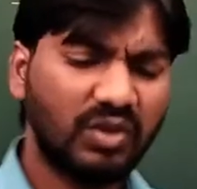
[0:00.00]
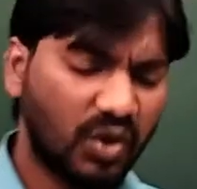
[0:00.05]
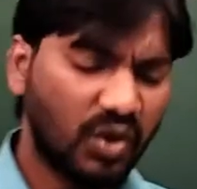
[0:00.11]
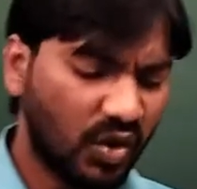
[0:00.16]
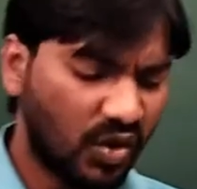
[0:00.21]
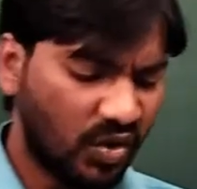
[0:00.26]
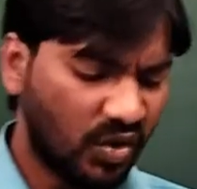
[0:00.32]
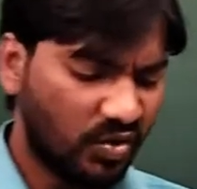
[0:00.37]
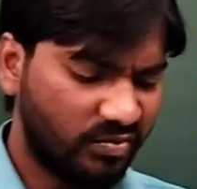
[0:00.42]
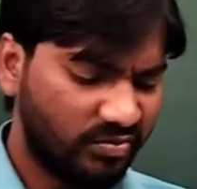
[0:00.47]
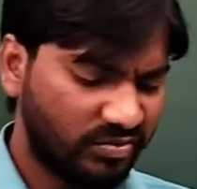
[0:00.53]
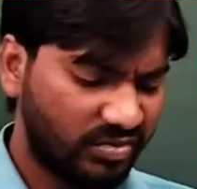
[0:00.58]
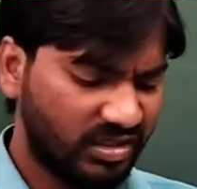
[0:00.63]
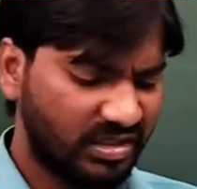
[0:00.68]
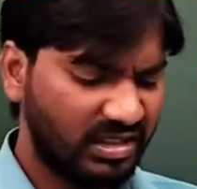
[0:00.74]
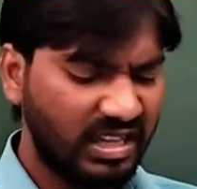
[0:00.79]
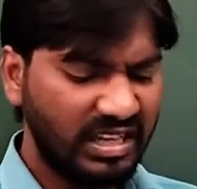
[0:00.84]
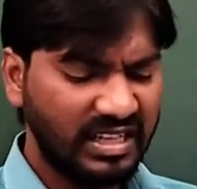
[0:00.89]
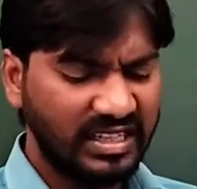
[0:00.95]

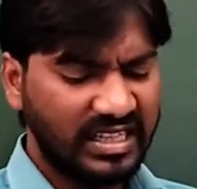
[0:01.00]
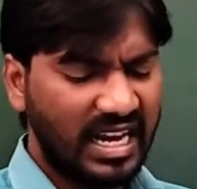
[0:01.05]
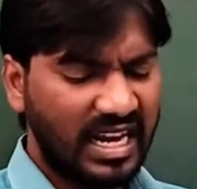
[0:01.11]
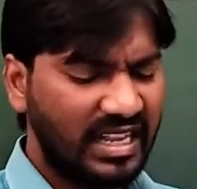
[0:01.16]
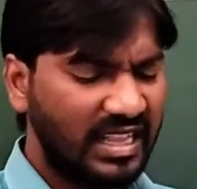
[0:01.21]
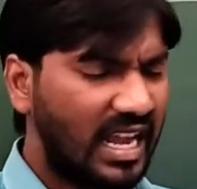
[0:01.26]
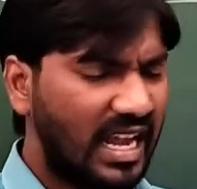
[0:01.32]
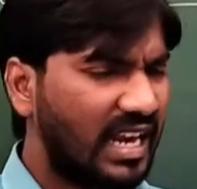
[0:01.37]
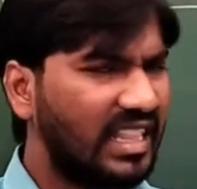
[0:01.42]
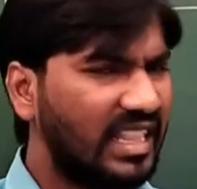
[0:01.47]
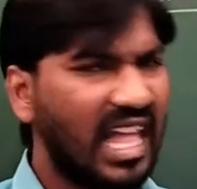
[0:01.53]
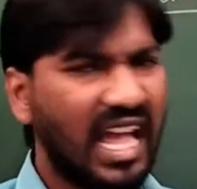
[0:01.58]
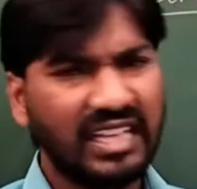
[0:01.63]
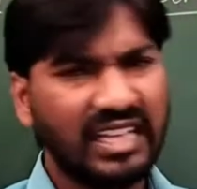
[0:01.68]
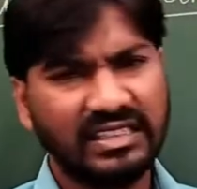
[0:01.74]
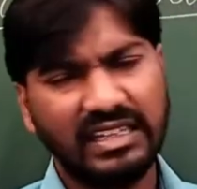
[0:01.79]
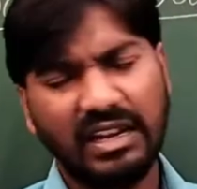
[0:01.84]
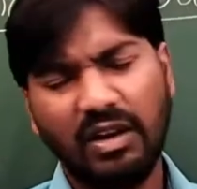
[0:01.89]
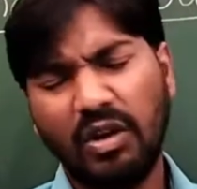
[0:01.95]
homes, this and that,
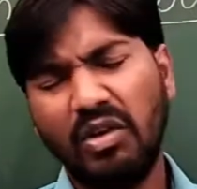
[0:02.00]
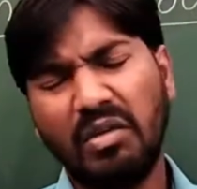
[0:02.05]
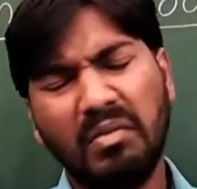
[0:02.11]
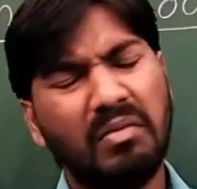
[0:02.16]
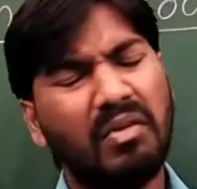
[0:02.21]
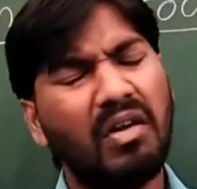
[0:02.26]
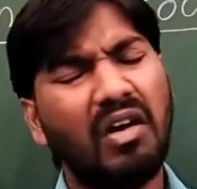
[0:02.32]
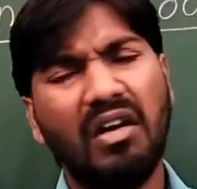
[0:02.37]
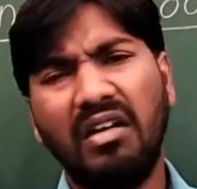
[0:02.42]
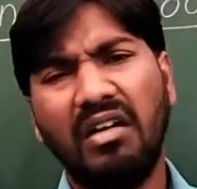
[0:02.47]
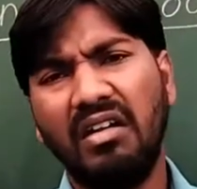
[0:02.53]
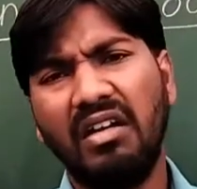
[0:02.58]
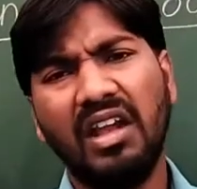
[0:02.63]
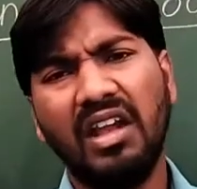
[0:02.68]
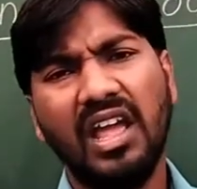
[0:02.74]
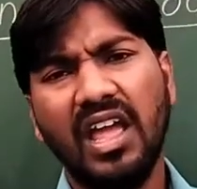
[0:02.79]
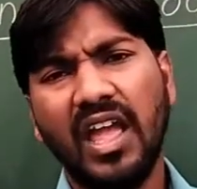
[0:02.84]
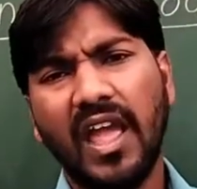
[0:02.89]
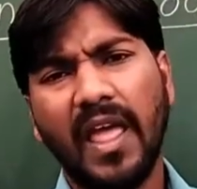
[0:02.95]
that's the, oh,
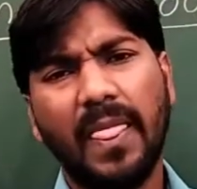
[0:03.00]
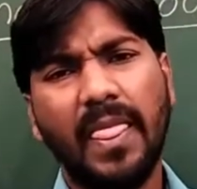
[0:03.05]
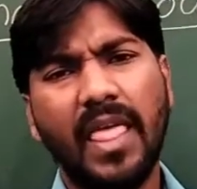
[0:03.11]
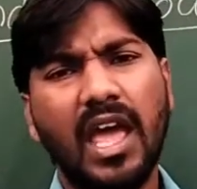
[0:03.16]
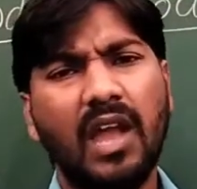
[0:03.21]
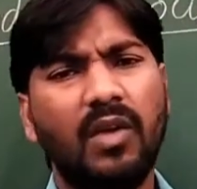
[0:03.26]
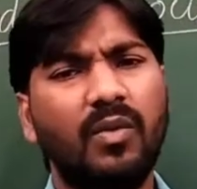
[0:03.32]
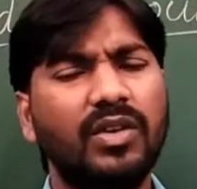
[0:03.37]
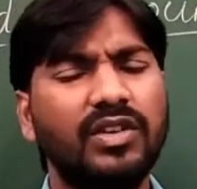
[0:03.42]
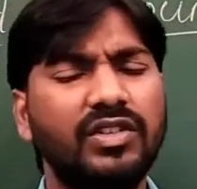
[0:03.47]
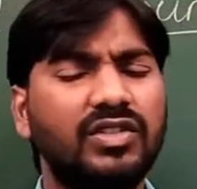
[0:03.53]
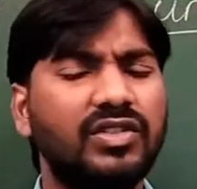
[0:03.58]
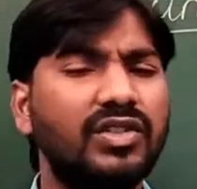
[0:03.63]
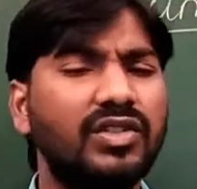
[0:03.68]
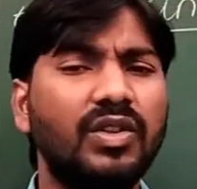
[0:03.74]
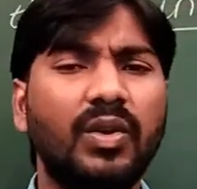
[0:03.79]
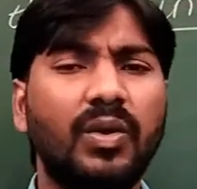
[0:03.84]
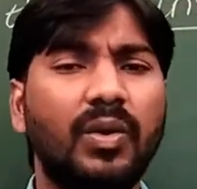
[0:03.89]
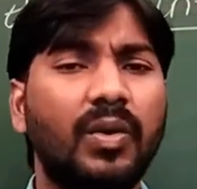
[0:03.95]
all. There
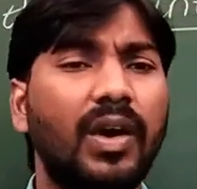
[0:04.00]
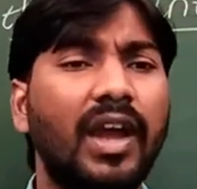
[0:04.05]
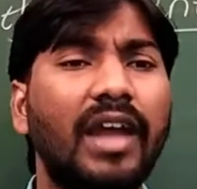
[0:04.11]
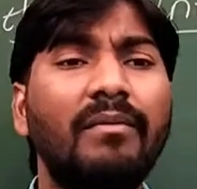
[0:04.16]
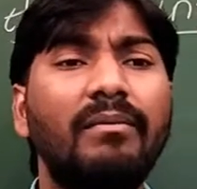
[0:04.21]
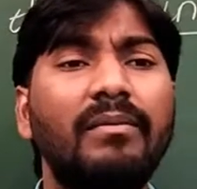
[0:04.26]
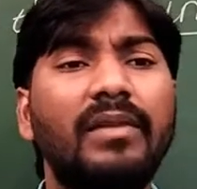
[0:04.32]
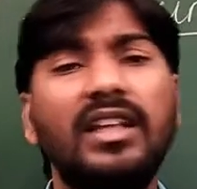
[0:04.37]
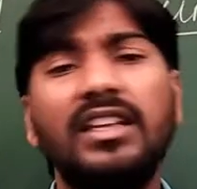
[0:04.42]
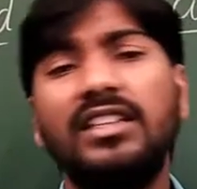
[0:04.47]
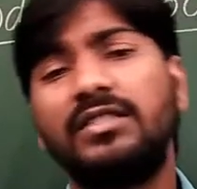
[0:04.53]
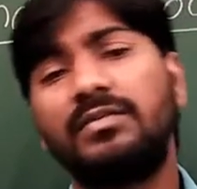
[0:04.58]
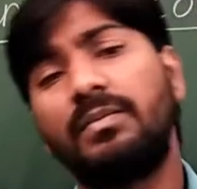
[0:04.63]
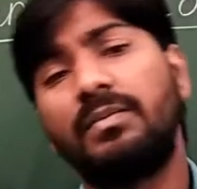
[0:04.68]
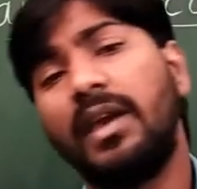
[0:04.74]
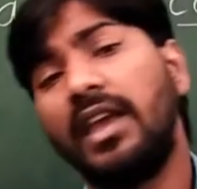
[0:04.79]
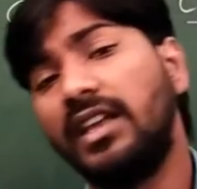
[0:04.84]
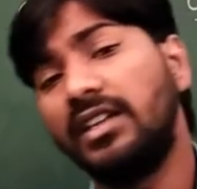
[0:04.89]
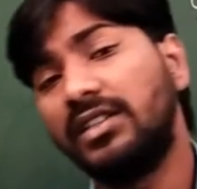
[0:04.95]
was no empty
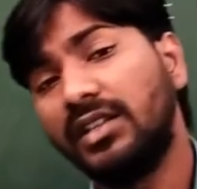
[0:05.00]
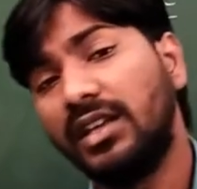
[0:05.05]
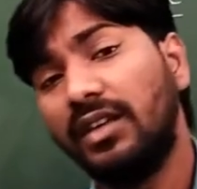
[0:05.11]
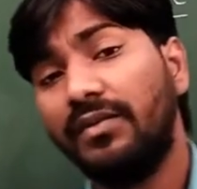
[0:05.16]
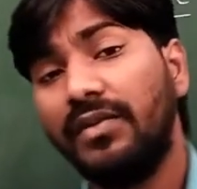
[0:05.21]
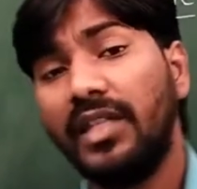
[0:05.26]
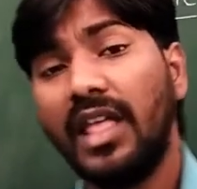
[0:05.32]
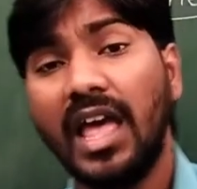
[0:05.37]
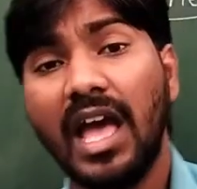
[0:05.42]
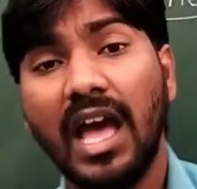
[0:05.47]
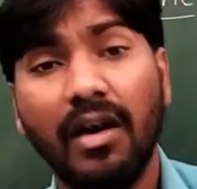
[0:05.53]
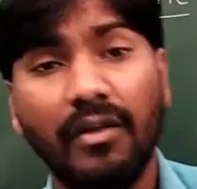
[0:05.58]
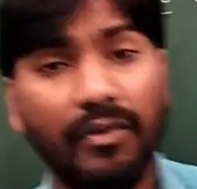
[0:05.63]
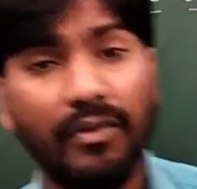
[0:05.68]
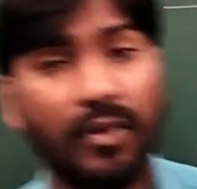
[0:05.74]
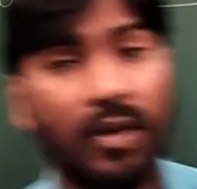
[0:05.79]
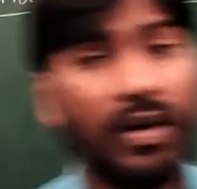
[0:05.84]
space. If they have